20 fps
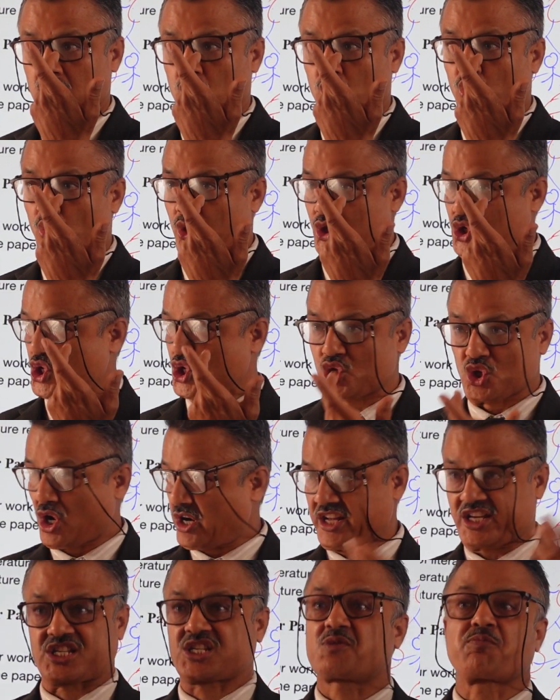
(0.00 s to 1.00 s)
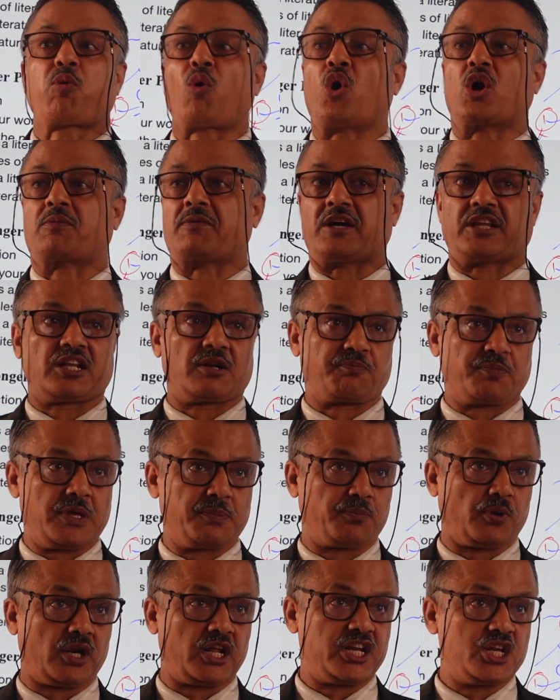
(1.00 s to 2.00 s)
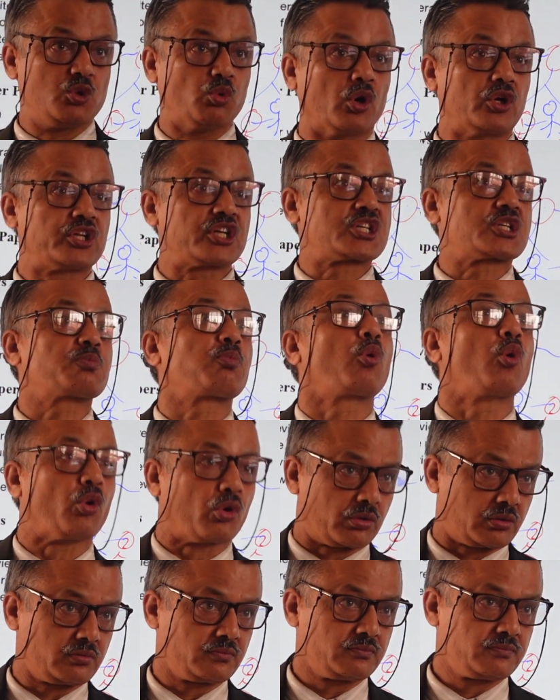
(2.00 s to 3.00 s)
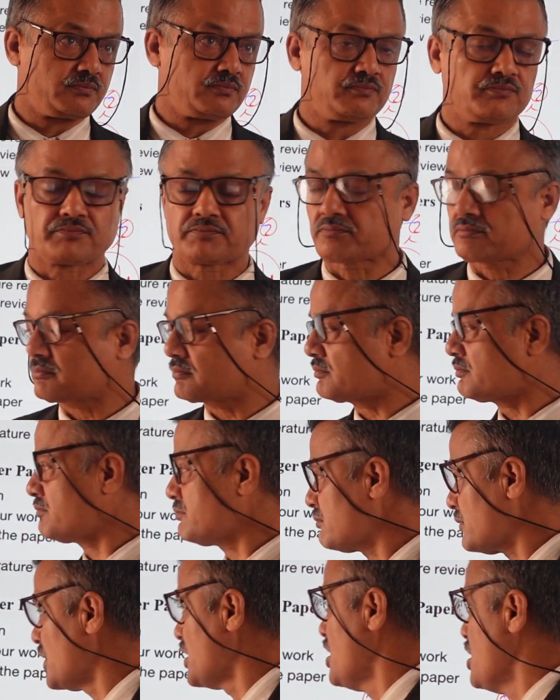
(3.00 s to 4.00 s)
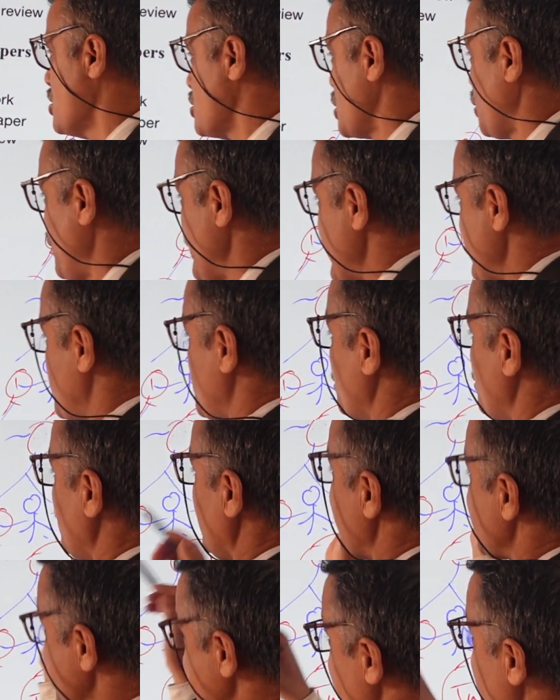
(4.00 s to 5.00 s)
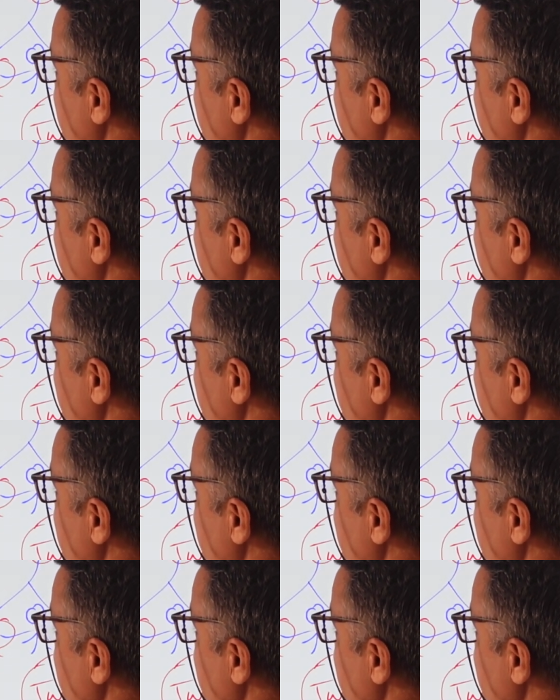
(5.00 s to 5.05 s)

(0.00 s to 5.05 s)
which is not explored by other people and you want to explore. So we do literature